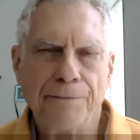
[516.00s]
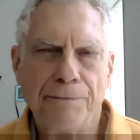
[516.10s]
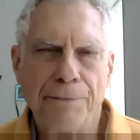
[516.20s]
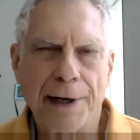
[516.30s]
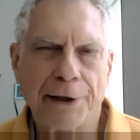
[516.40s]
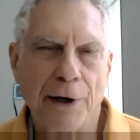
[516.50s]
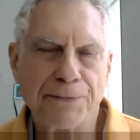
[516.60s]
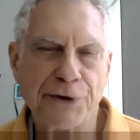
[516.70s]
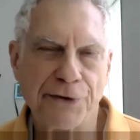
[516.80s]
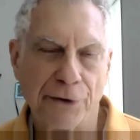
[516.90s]
Back up
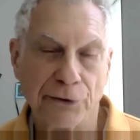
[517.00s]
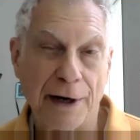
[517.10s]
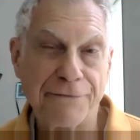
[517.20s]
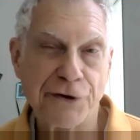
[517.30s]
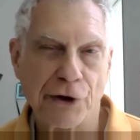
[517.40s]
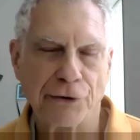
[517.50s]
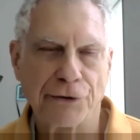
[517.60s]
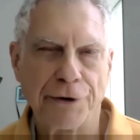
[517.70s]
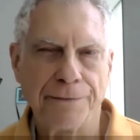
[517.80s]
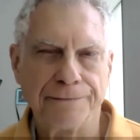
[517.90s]
to the left
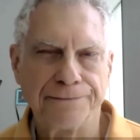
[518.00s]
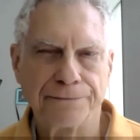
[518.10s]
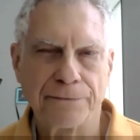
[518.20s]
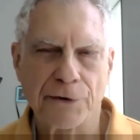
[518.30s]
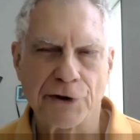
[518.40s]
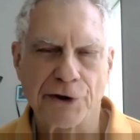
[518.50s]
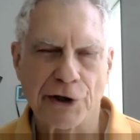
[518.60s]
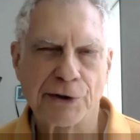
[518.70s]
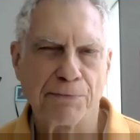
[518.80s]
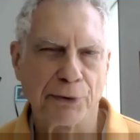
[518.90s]
shoulder,
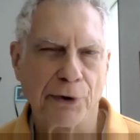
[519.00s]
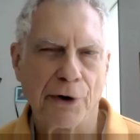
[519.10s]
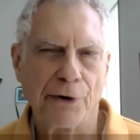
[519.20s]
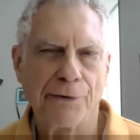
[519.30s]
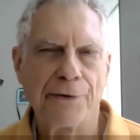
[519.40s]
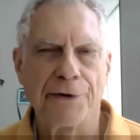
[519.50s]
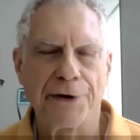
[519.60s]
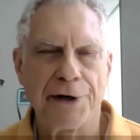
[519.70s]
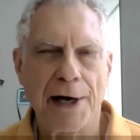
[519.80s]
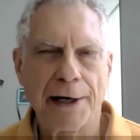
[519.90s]
just below
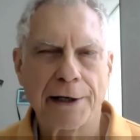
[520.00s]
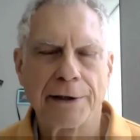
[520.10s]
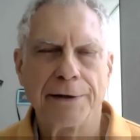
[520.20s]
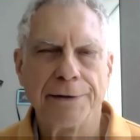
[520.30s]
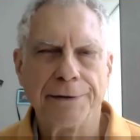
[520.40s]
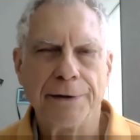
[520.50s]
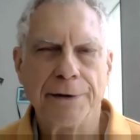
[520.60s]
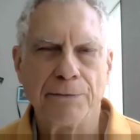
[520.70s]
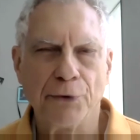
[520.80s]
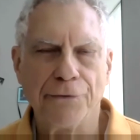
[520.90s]
the neck,
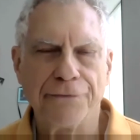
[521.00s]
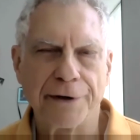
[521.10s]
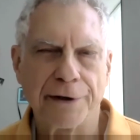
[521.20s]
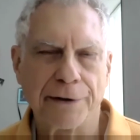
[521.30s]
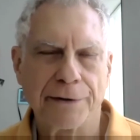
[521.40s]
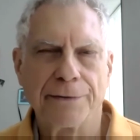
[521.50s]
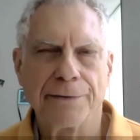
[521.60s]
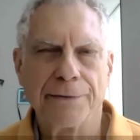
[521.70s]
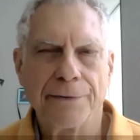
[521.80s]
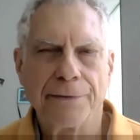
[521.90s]
moving
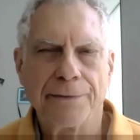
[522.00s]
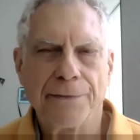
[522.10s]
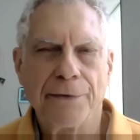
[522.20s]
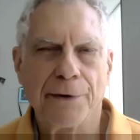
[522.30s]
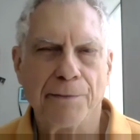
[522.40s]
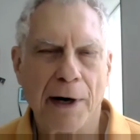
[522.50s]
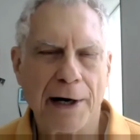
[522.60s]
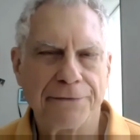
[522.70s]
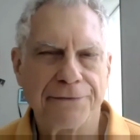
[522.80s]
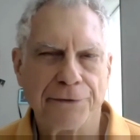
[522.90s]
the
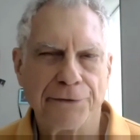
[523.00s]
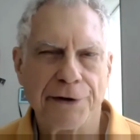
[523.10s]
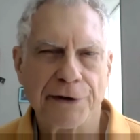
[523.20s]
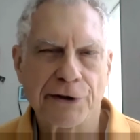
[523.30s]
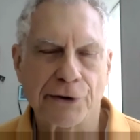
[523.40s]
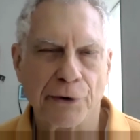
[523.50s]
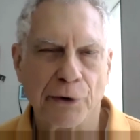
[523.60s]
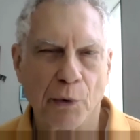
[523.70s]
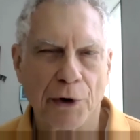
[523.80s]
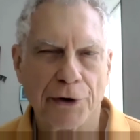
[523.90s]
mindfulness or
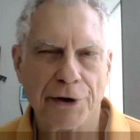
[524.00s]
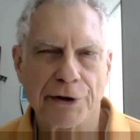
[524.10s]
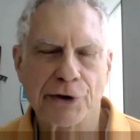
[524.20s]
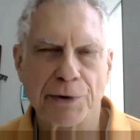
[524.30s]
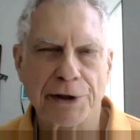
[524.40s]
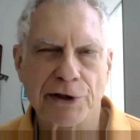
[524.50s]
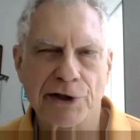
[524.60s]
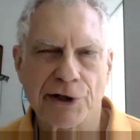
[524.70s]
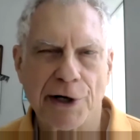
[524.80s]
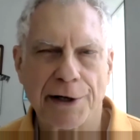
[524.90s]
awareness, we can
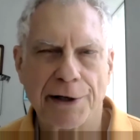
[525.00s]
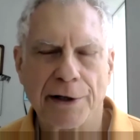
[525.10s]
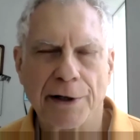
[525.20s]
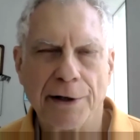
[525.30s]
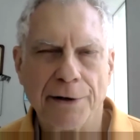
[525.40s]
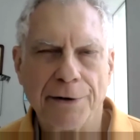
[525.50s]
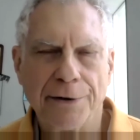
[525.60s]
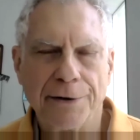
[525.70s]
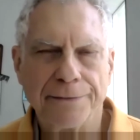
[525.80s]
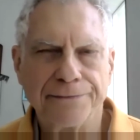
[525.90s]
say,
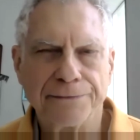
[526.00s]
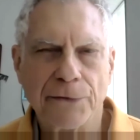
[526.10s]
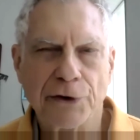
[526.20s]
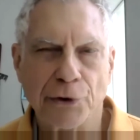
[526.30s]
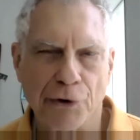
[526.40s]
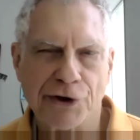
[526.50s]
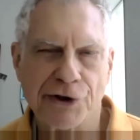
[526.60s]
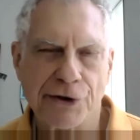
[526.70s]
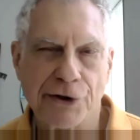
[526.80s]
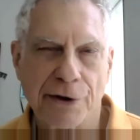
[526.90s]
towards
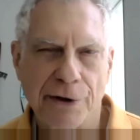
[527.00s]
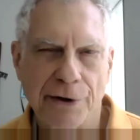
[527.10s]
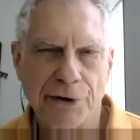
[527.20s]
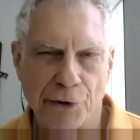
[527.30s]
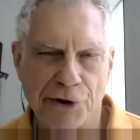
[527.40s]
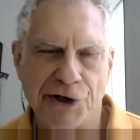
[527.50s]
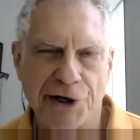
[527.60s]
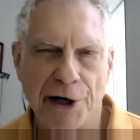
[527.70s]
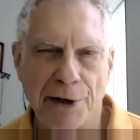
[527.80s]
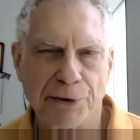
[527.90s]
the
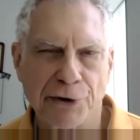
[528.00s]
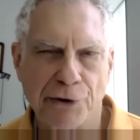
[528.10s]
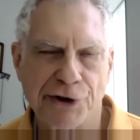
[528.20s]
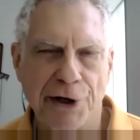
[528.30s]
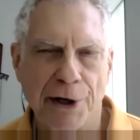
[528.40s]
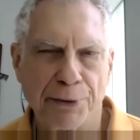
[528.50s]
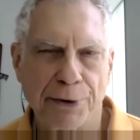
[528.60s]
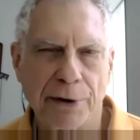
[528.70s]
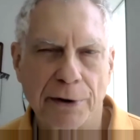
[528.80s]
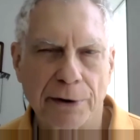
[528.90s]
arm, towards the upper
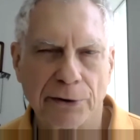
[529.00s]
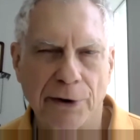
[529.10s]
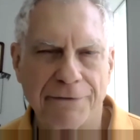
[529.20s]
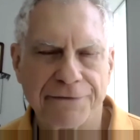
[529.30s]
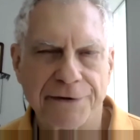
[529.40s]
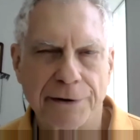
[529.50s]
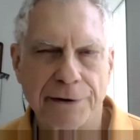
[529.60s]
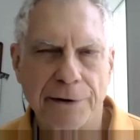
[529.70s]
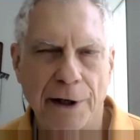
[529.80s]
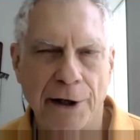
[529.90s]
left
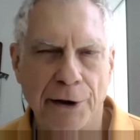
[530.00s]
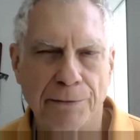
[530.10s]
arm.